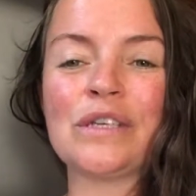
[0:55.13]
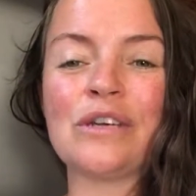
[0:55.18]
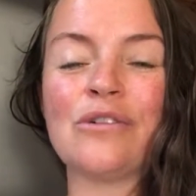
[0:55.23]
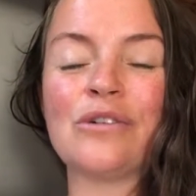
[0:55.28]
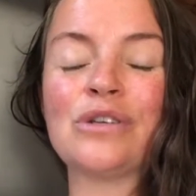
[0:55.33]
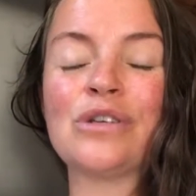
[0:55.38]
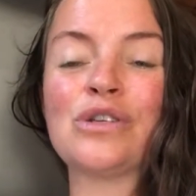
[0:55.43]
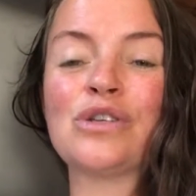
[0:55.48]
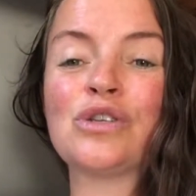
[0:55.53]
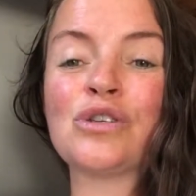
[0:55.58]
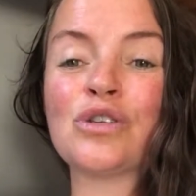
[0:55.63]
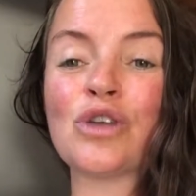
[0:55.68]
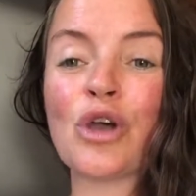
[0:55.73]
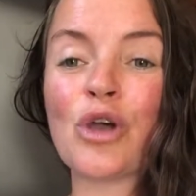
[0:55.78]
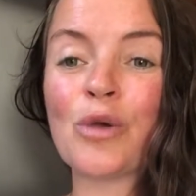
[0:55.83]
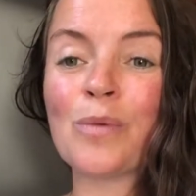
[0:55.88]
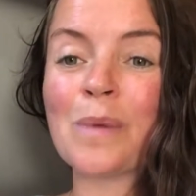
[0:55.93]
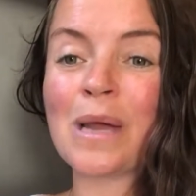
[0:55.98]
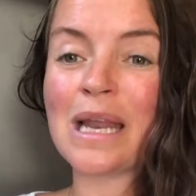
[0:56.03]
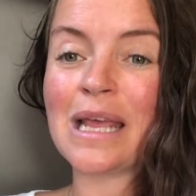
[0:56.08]
There are
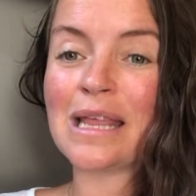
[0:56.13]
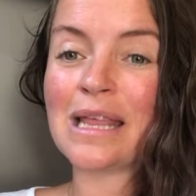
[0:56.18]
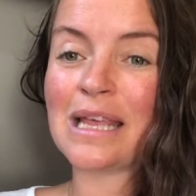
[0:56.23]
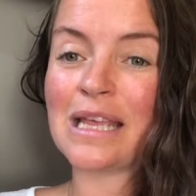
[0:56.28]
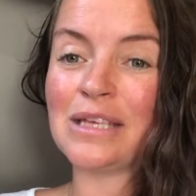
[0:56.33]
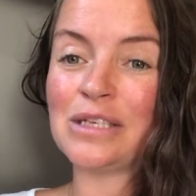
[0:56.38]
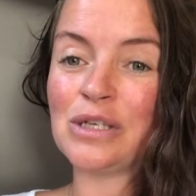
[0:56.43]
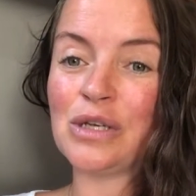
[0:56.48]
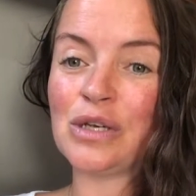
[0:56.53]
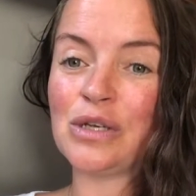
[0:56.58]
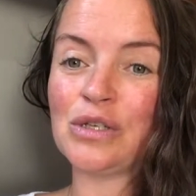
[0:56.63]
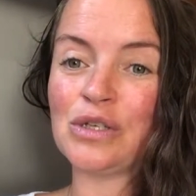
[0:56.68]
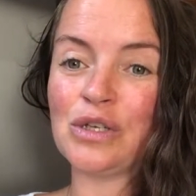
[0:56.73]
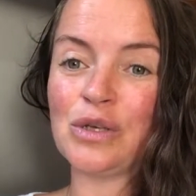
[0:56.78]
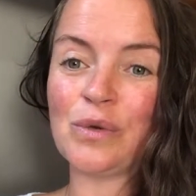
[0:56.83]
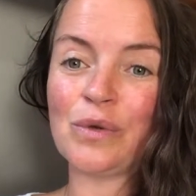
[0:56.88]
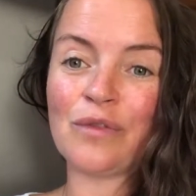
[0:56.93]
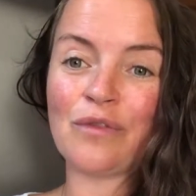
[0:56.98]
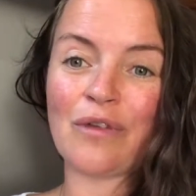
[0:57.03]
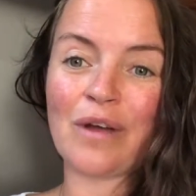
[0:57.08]
so many things you can
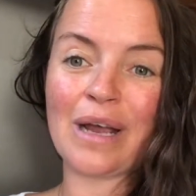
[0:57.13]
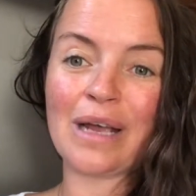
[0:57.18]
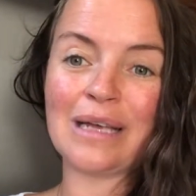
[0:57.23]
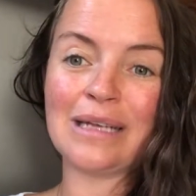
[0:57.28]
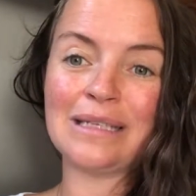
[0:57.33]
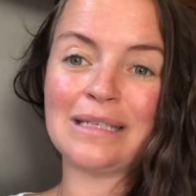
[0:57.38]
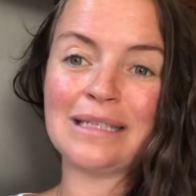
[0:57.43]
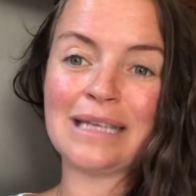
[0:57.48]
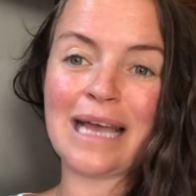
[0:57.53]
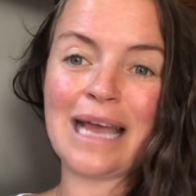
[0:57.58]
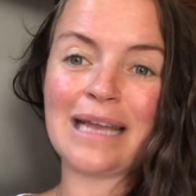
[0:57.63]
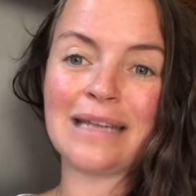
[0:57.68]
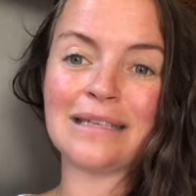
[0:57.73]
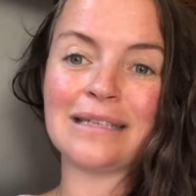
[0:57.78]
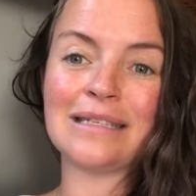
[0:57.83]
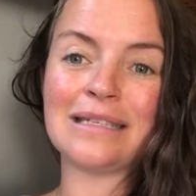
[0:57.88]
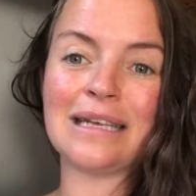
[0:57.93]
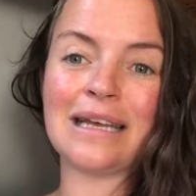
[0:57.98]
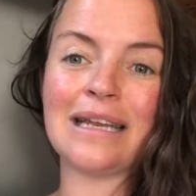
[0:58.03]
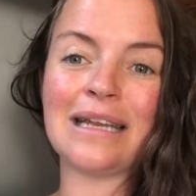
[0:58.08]
do with
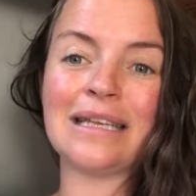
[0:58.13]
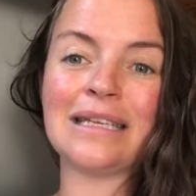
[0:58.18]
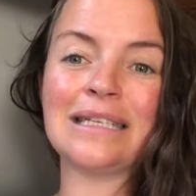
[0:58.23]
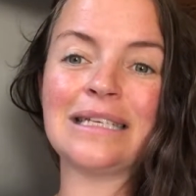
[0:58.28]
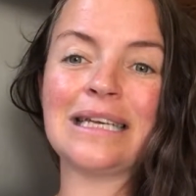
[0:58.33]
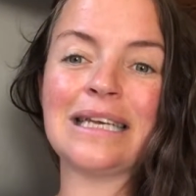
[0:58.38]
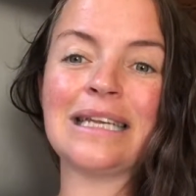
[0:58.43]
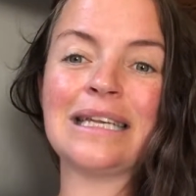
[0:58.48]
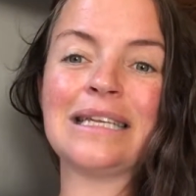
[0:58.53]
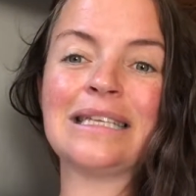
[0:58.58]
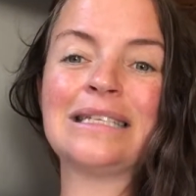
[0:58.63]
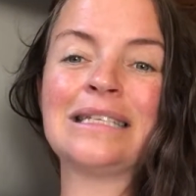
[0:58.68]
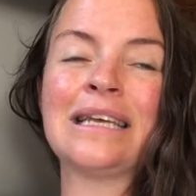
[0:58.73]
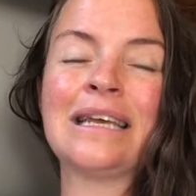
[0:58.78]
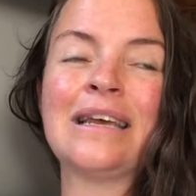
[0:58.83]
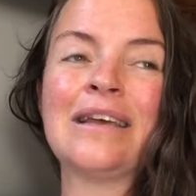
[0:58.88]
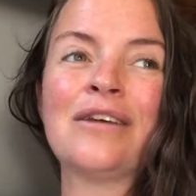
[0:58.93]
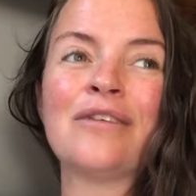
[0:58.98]
frankincense, and it